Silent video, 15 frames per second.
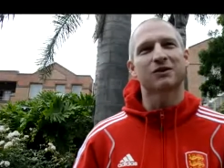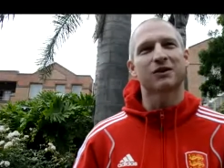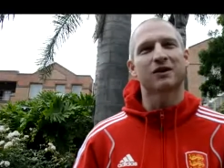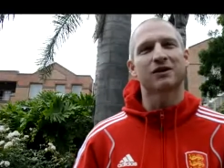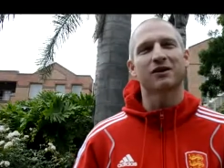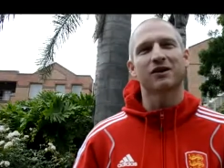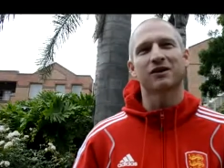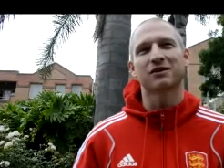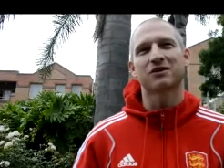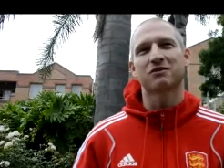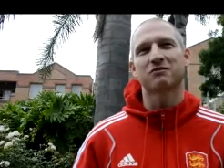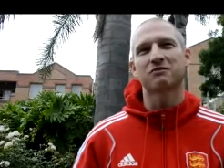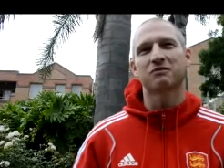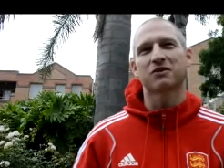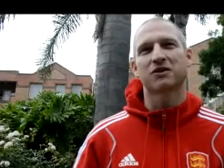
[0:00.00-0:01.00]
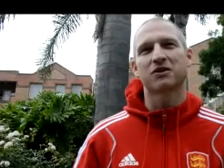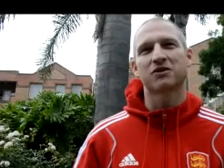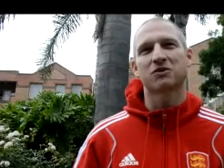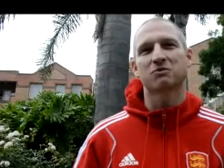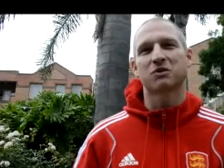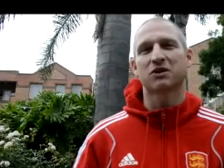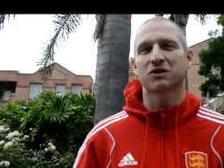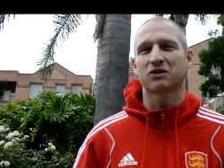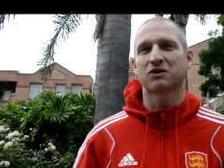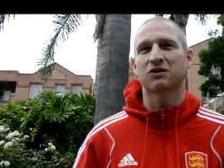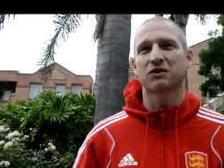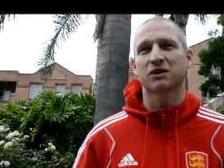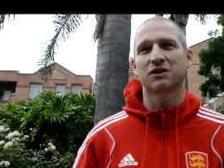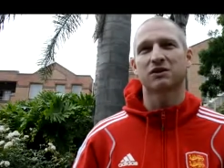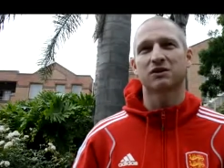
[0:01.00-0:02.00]
so I'd like a different version, but it
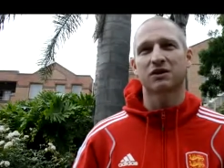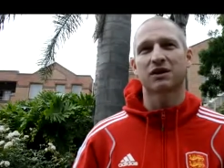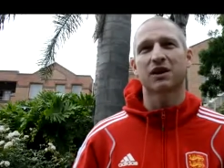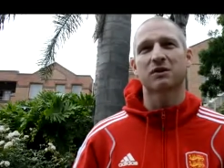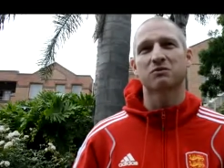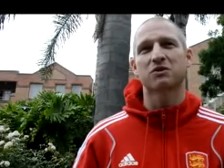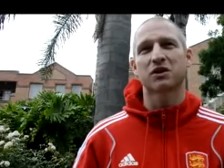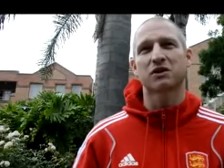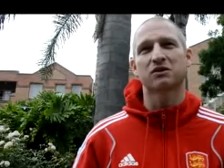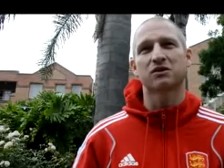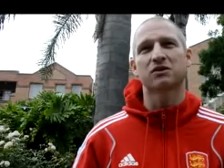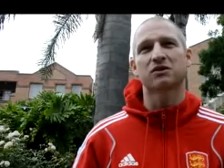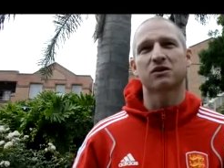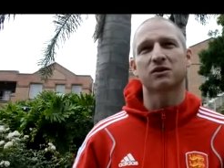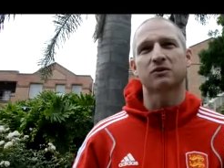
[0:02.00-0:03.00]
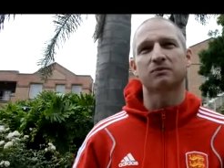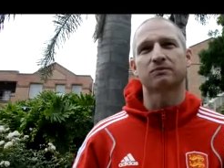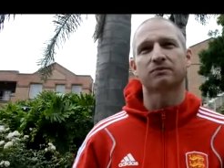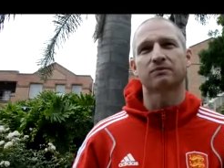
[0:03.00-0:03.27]
certainly is a game changer still.